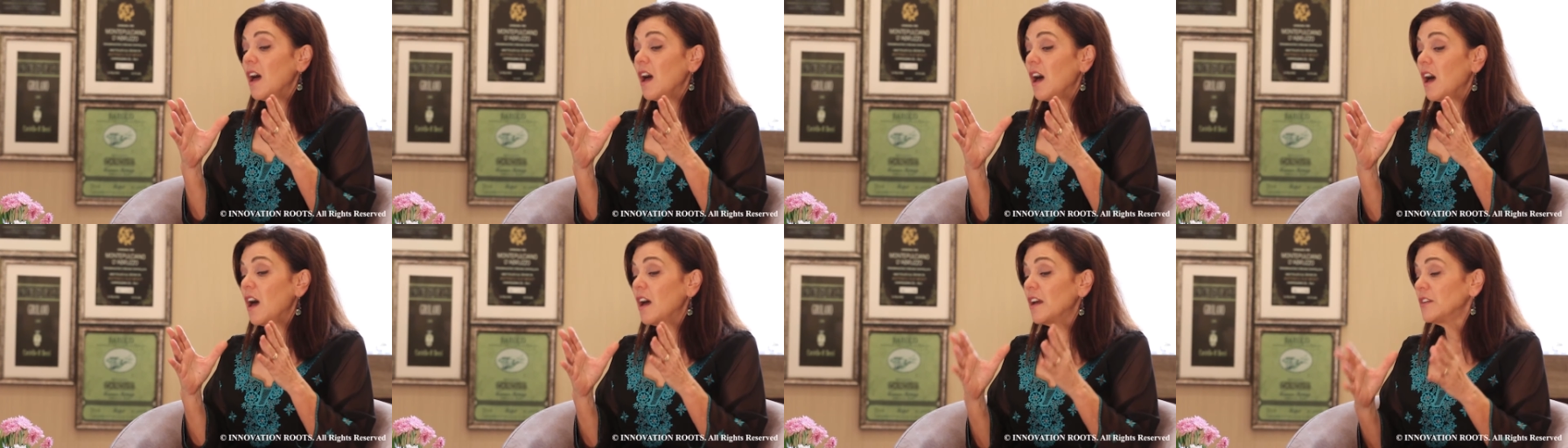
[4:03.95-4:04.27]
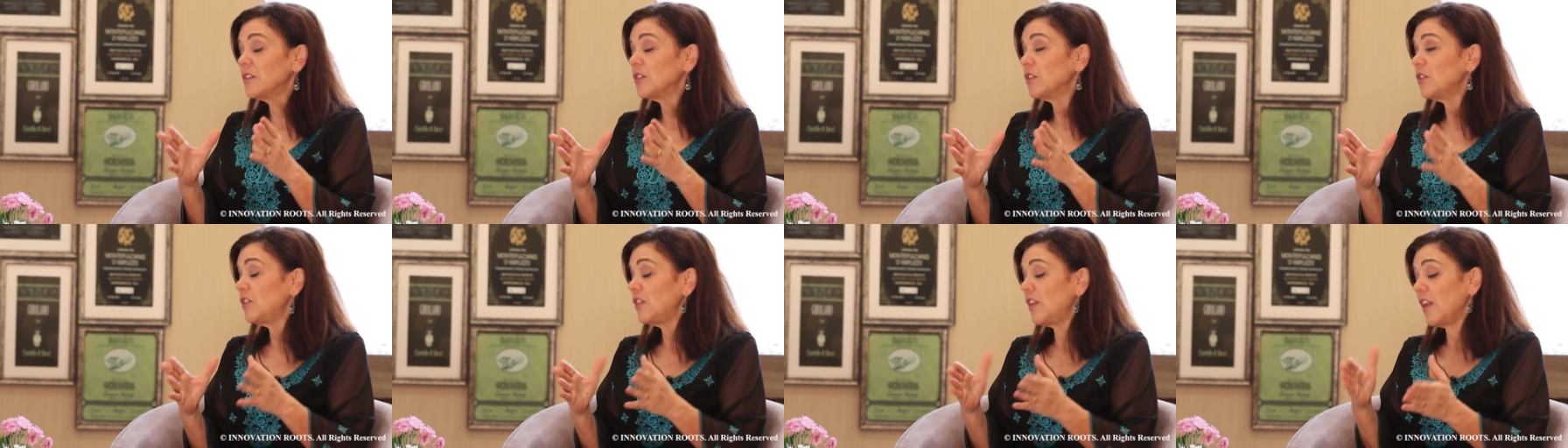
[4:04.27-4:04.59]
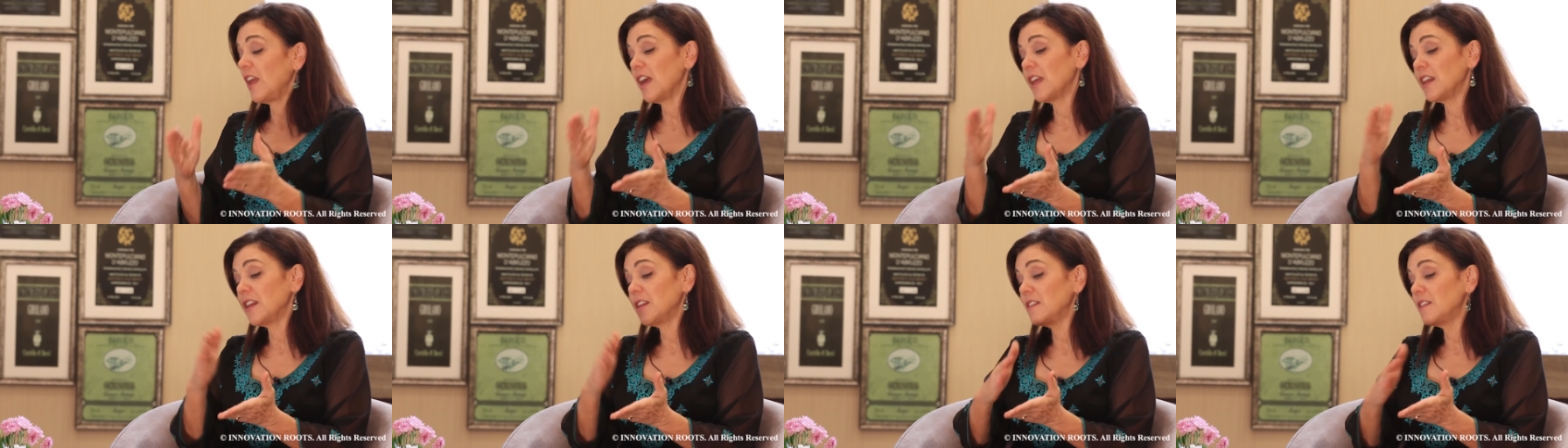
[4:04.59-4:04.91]

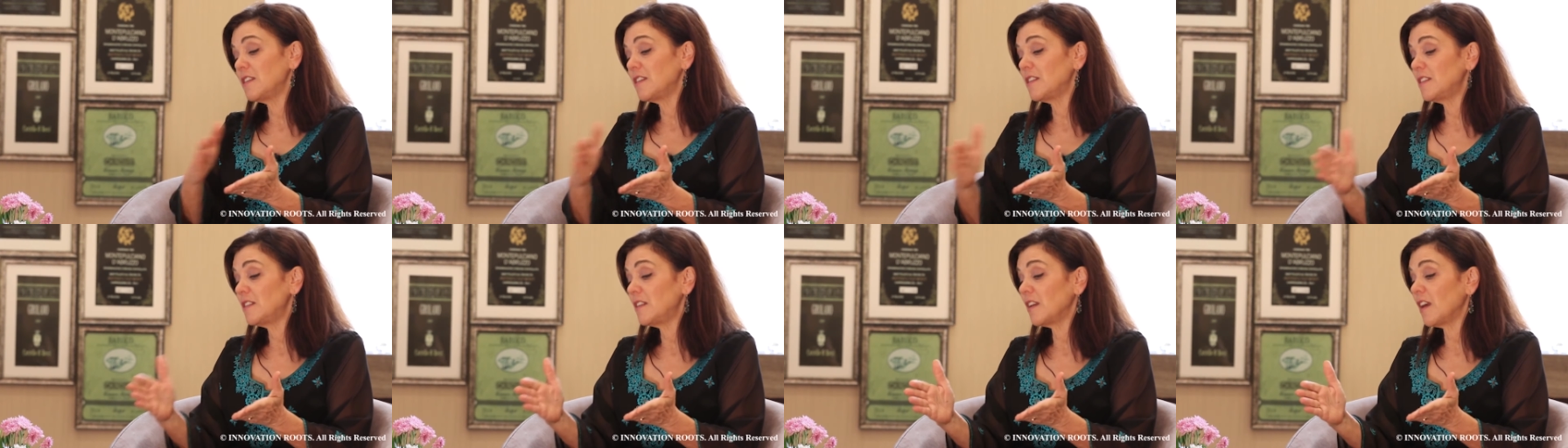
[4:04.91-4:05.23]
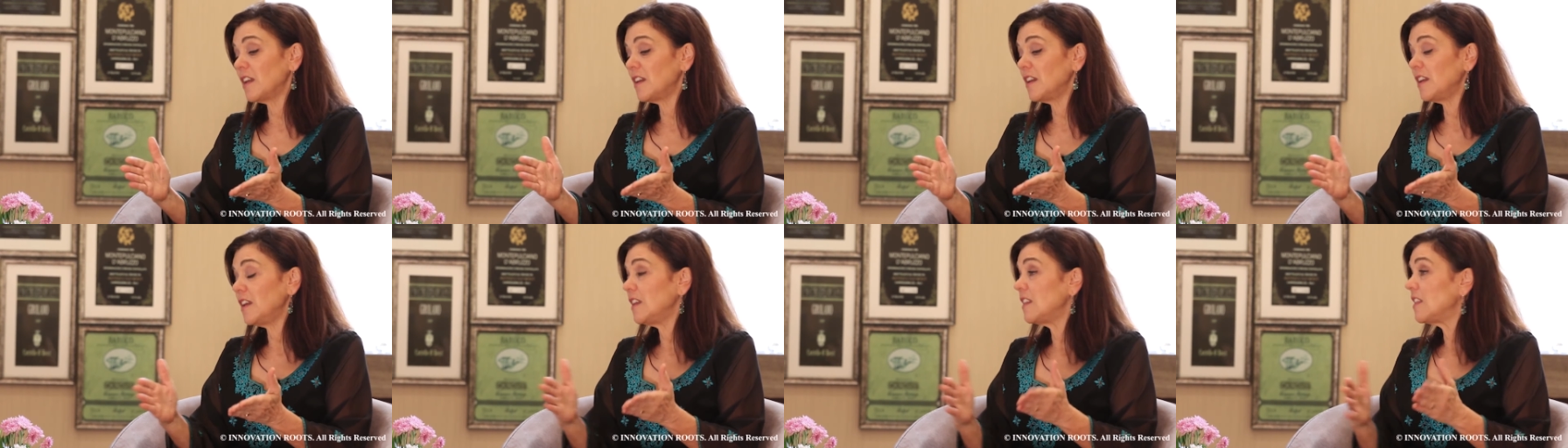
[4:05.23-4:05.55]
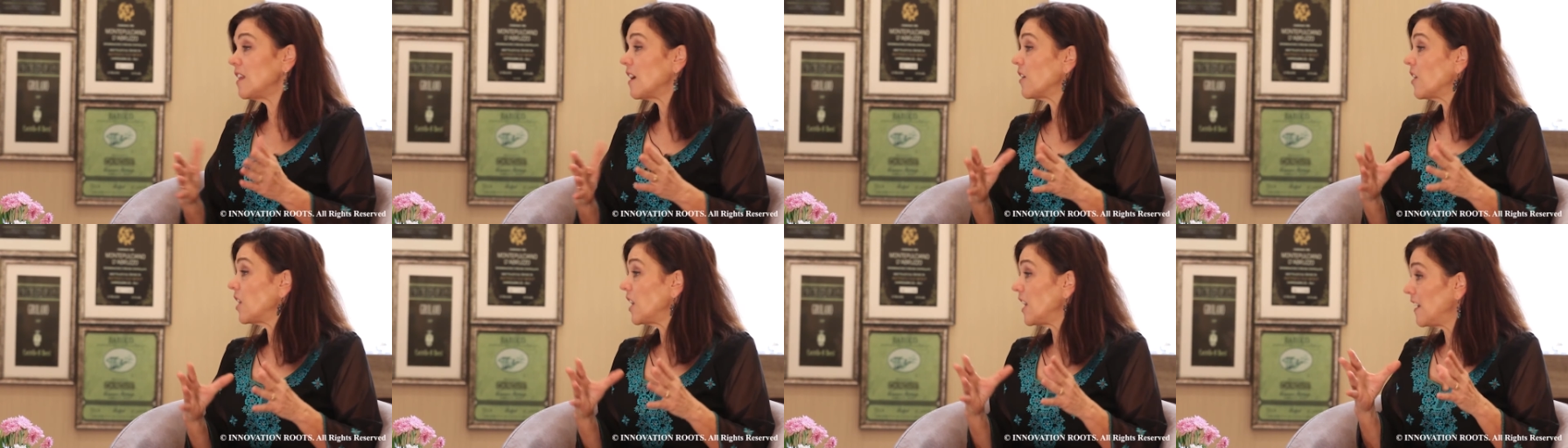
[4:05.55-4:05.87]
understand and study
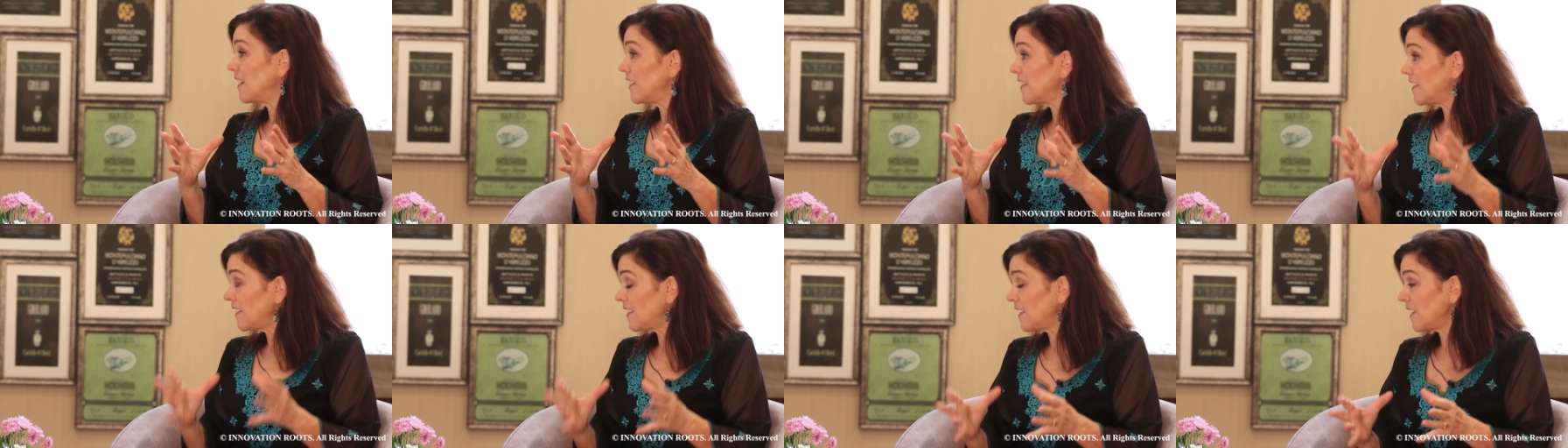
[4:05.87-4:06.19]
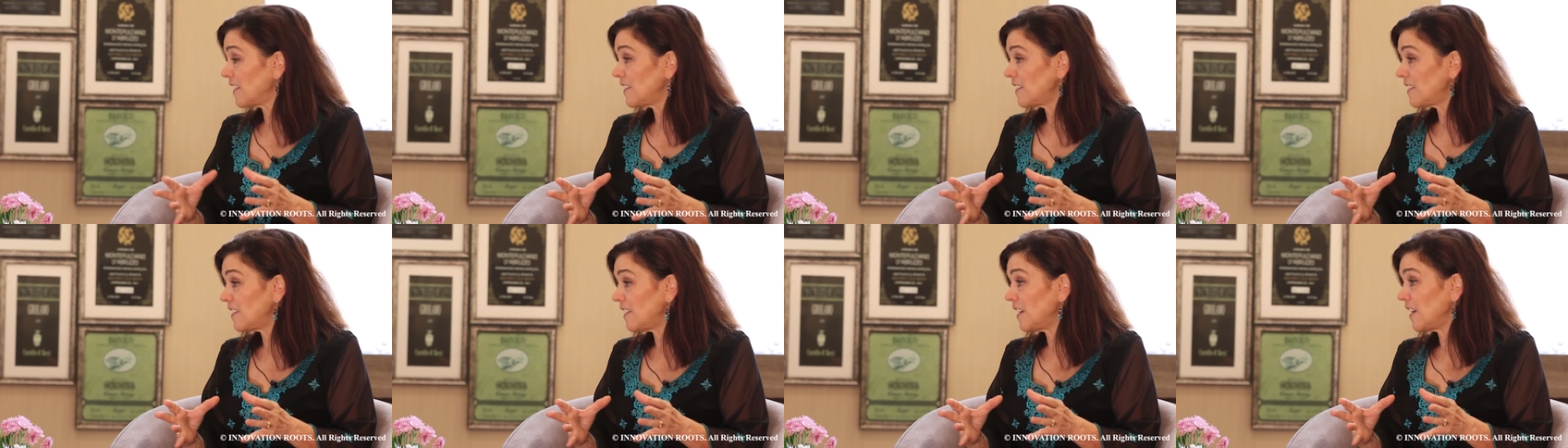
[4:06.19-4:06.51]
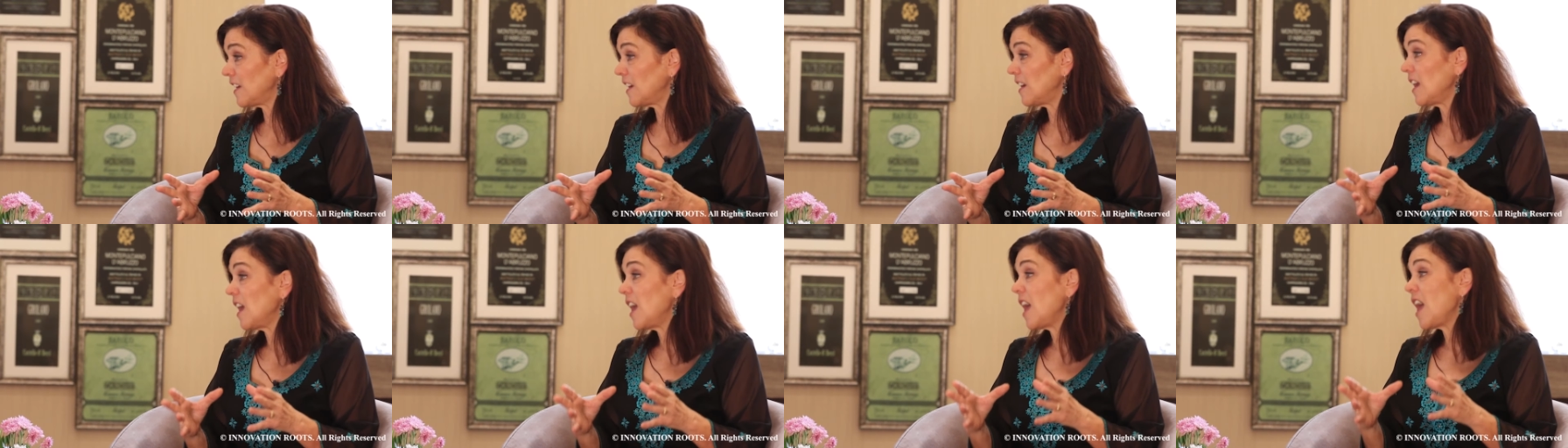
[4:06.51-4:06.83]
their
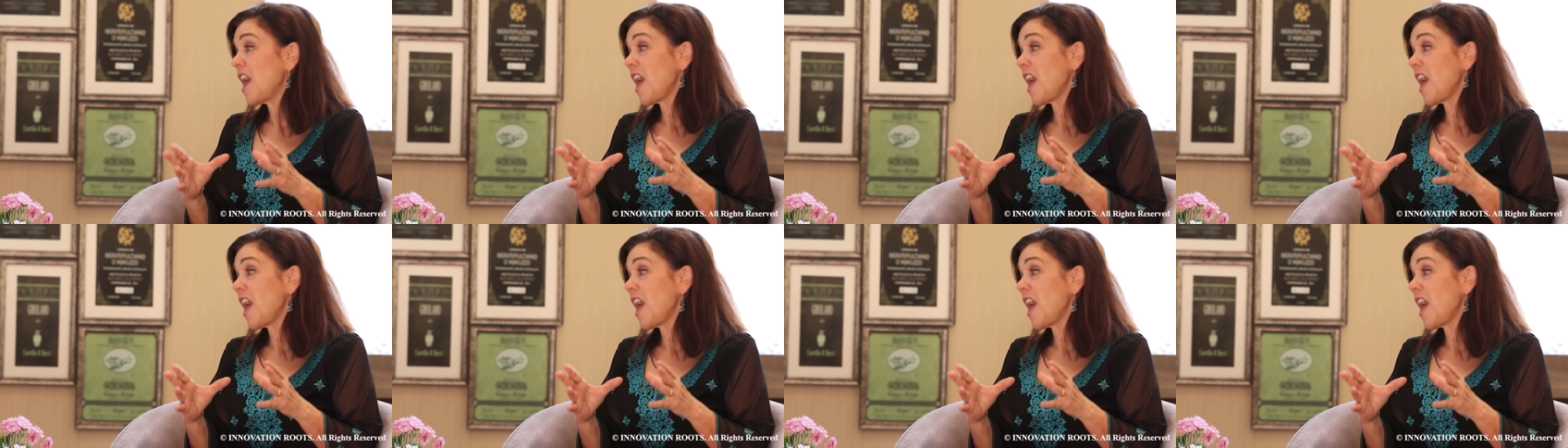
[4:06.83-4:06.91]
existing